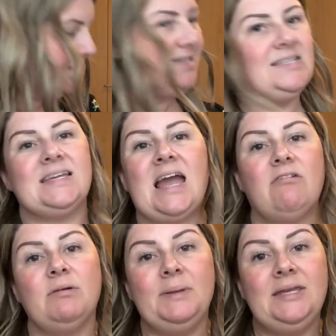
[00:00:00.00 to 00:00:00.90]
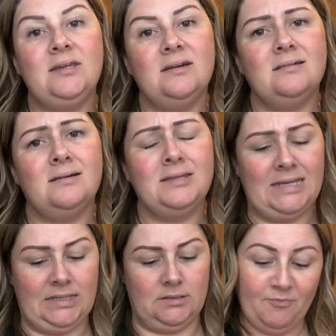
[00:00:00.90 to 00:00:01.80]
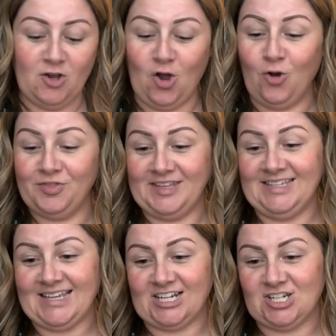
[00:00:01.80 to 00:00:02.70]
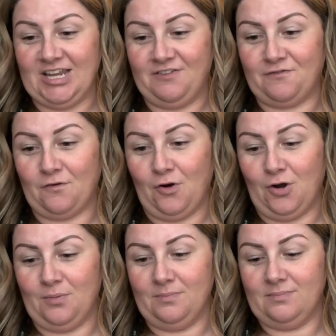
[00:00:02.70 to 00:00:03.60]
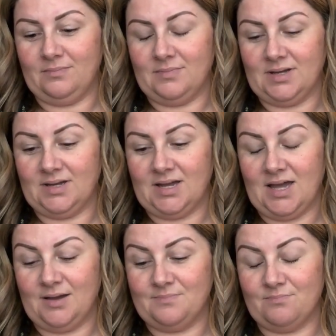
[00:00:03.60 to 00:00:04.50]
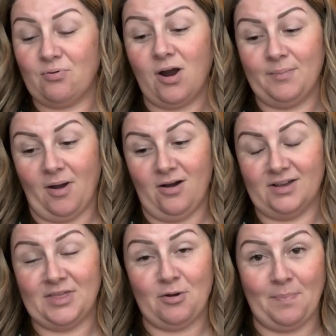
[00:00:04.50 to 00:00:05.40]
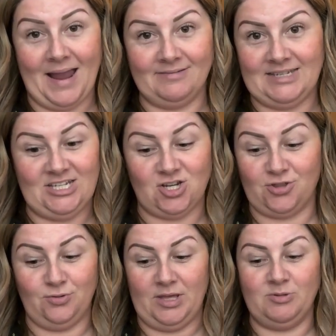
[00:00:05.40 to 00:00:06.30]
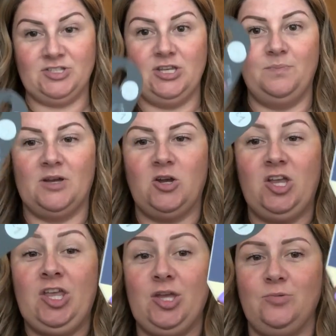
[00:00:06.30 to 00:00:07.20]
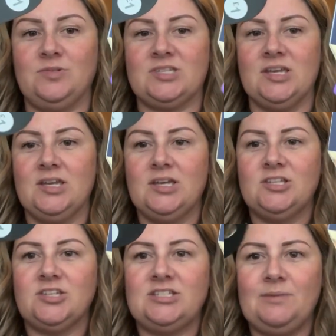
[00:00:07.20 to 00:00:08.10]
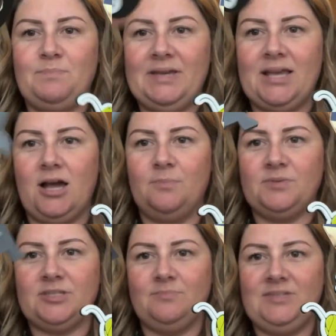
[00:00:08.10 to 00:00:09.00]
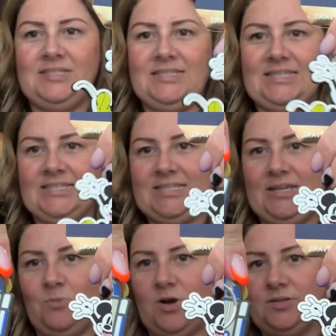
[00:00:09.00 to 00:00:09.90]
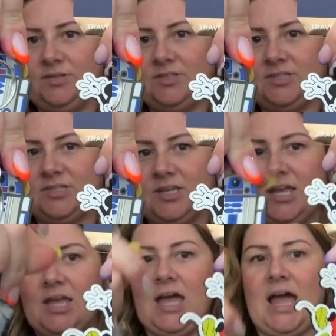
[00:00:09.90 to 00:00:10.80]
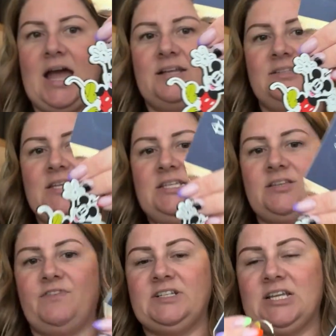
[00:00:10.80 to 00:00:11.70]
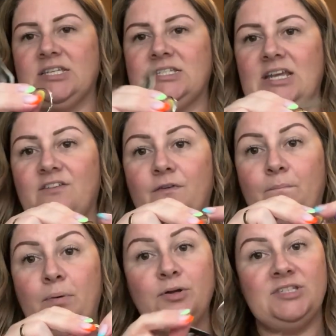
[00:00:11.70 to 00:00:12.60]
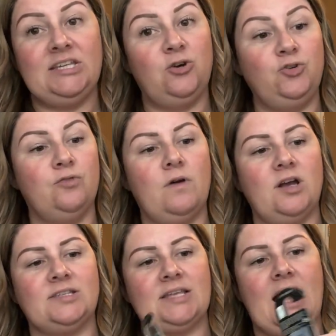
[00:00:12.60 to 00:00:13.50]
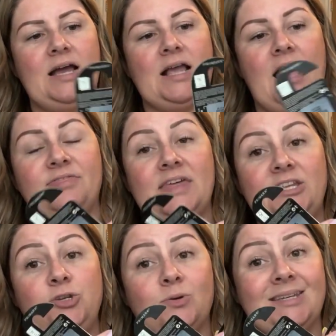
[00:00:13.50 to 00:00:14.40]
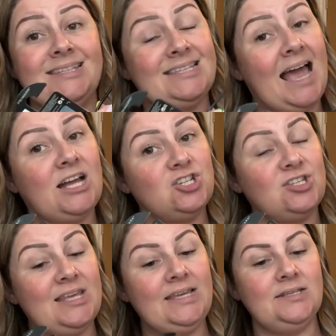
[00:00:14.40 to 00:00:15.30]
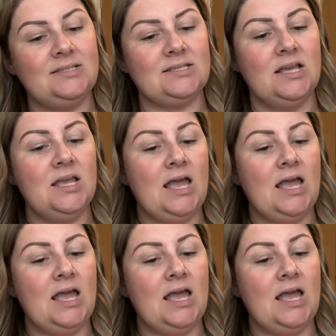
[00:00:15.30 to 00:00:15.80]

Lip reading: Is it Carabiner? I think. I've got these actually from Primark. They were £1 each. I thought they were super cute. So I did pick up some Disney ones. And these are fantastic for putting on your rucksack, and then you can attach things.